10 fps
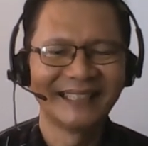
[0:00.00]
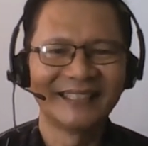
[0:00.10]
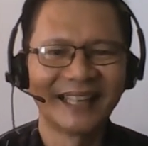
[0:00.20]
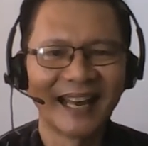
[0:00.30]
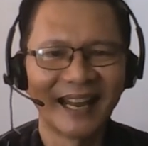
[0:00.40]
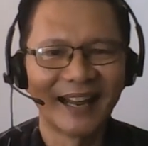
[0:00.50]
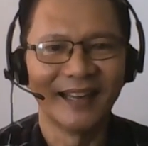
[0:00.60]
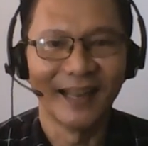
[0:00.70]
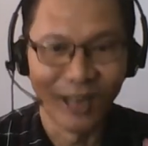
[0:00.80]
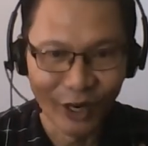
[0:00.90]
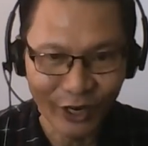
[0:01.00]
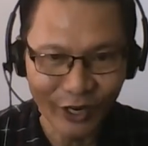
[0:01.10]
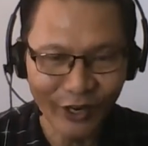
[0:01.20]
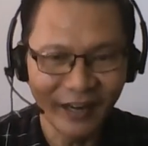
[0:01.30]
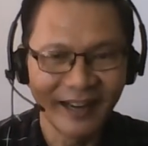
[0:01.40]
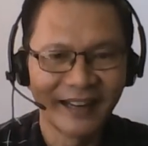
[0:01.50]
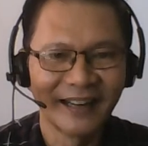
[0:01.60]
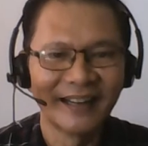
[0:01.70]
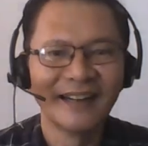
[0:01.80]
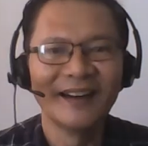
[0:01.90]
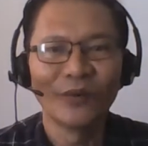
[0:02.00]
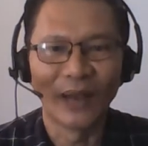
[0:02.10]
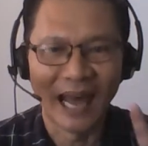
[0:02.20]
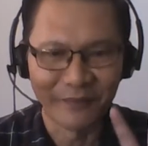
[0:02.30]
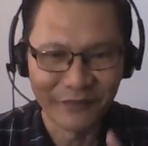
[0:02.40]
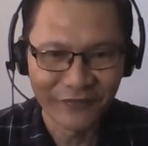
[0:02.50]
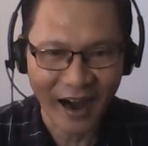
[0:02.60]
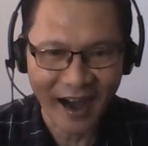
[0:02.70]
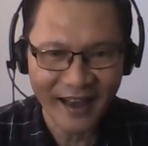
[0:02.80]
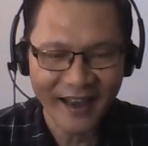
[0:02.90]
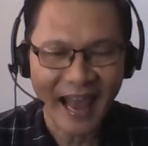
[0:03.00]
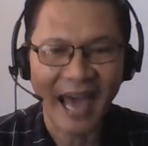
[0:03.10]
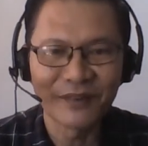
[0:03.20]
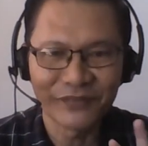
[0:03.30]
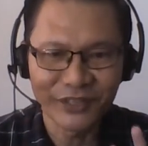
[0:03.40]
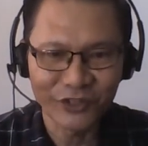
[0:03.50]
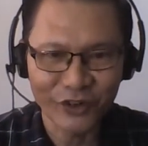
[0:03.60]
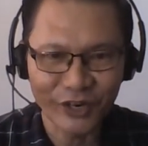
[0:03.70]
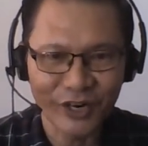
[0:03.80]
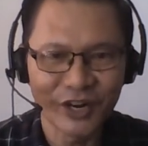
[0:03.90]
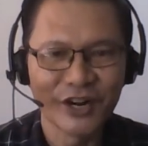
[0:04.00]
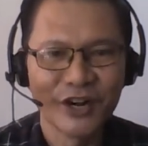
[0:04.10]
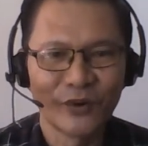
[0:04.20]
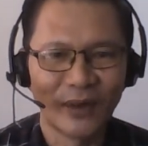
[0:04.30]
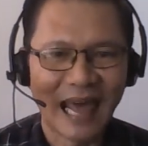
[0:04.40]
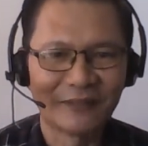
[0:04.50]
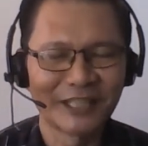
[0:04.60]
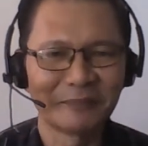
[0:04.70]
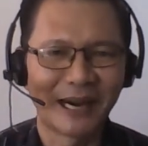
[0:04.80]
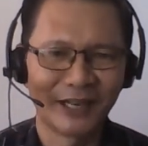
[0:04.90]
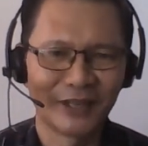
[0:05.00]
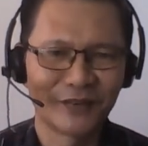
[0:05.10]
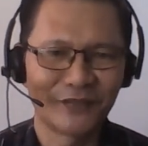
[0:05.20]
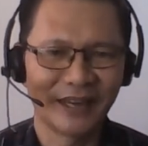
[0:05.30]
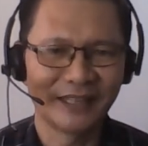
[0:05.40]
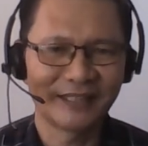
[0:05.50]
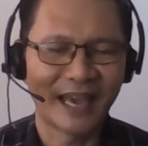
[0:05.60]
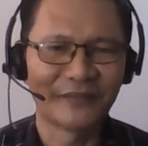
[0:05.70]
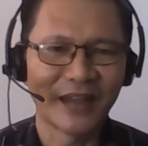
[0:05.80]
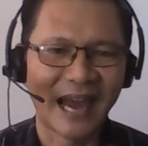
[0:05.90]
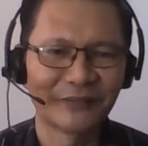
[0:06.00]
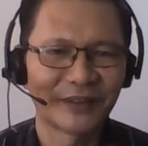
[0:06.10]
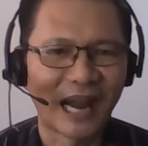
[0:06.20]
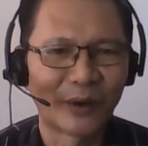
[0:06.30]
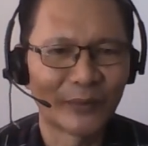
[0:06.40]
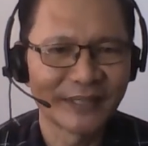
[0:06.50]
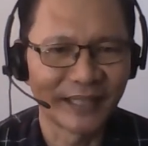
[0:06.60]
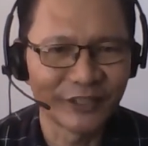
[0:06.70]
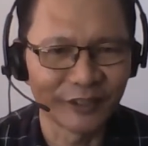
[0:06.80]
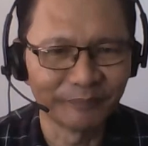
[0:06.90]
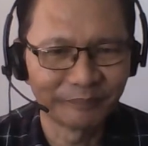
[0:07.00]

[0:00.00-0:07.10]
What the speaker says: You're gonna learn, we'll have fun, and for sure, we'll have a smile on your face every after-hour session.